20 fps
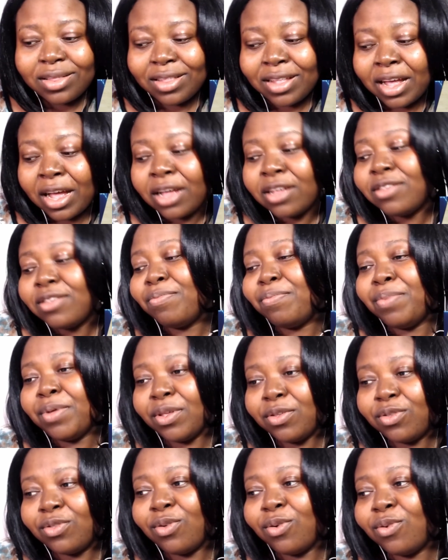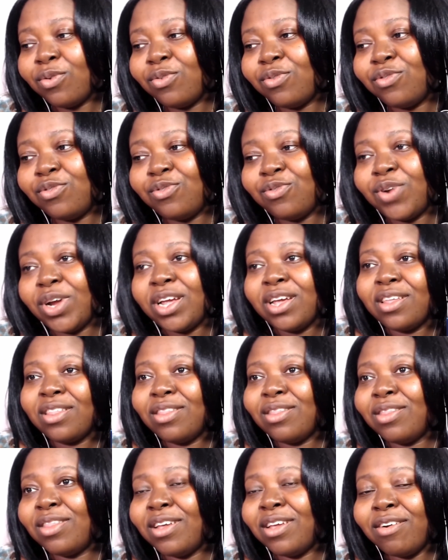That's based on
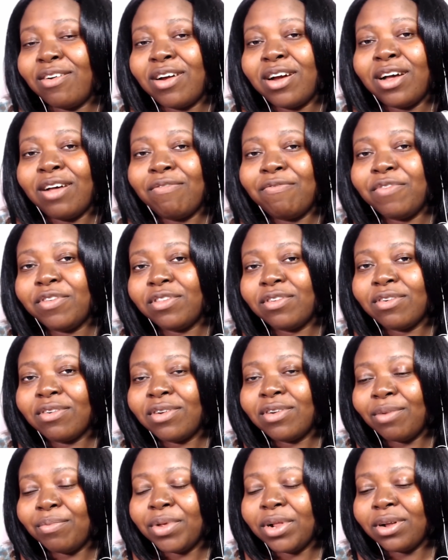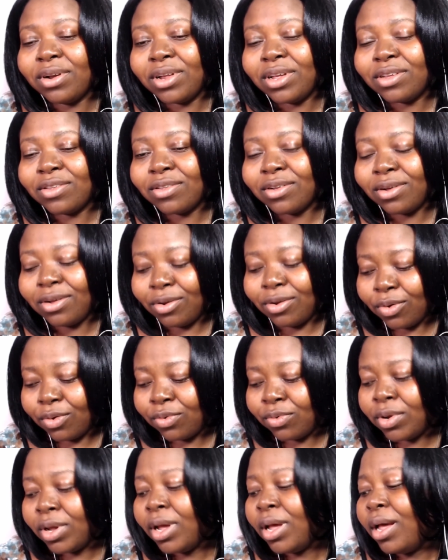strength, their physical abilities
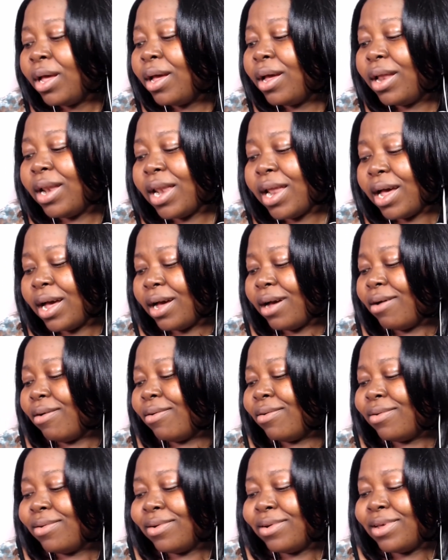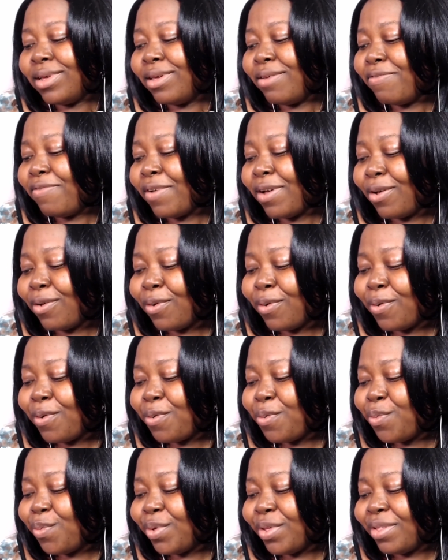alone. Now, if I
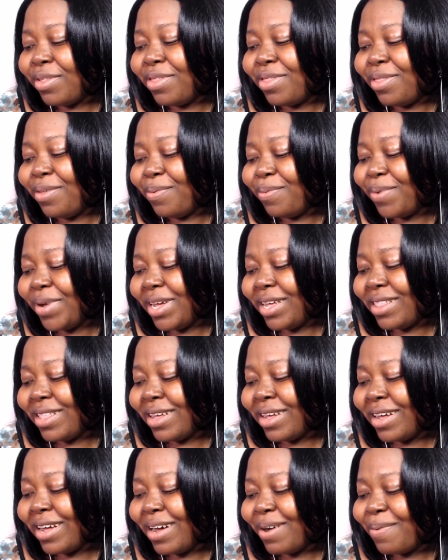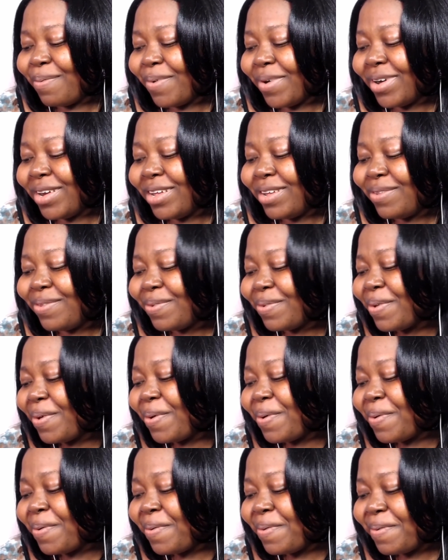go with the way that I want it to
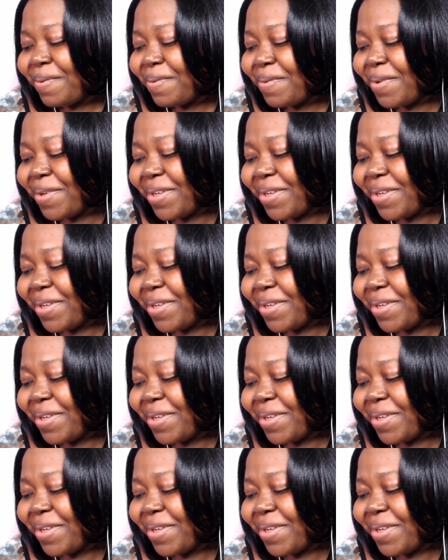go,